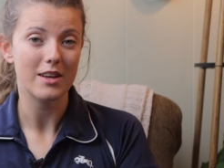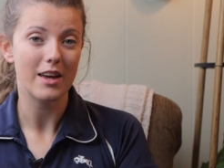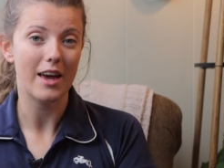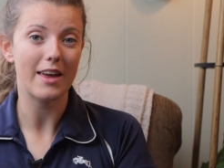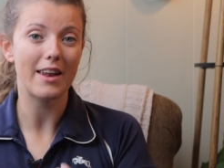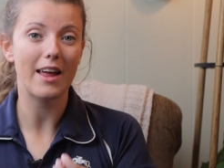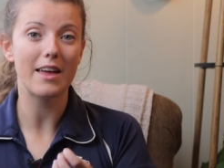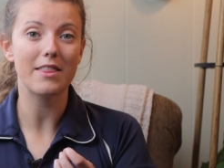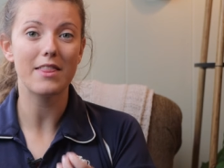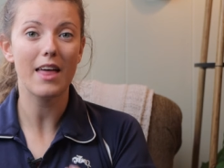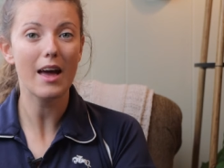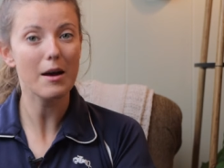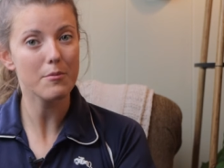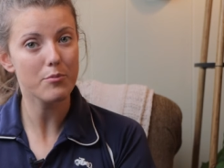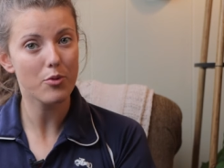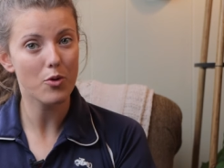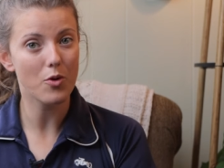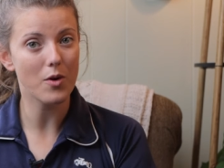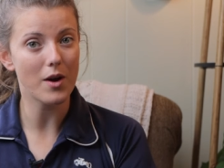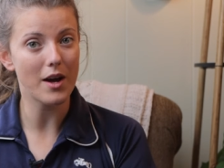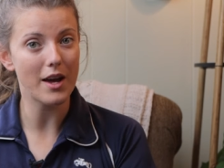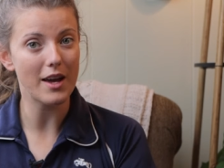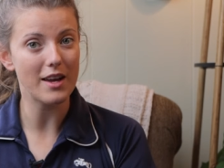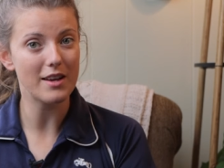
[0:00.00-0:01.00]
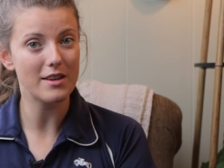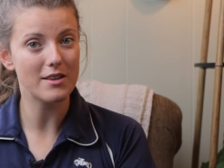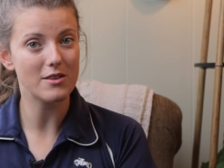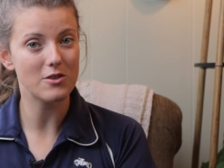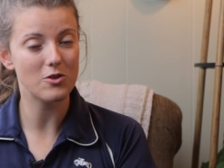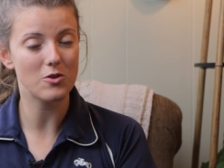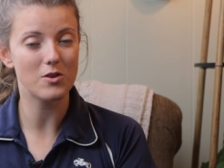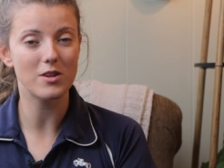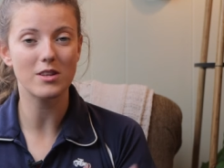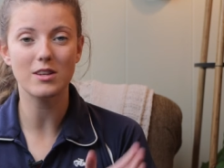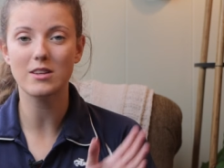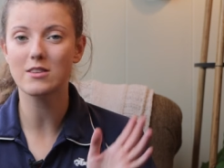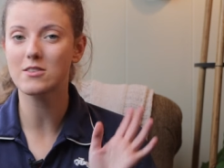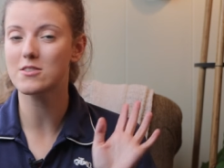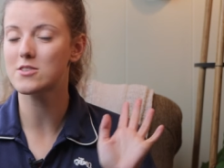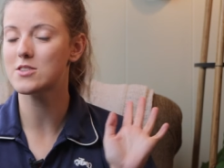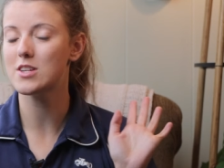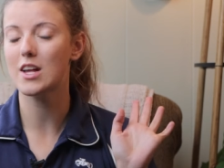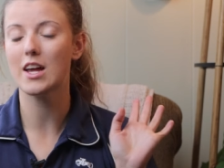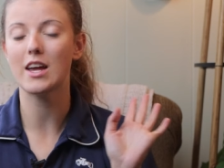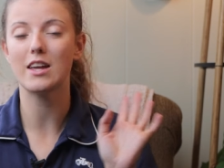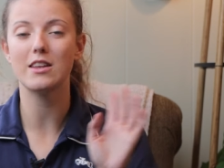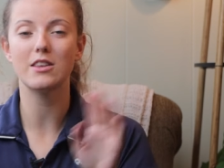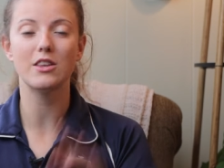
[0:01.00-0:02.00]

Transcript: And at that point, you can either say,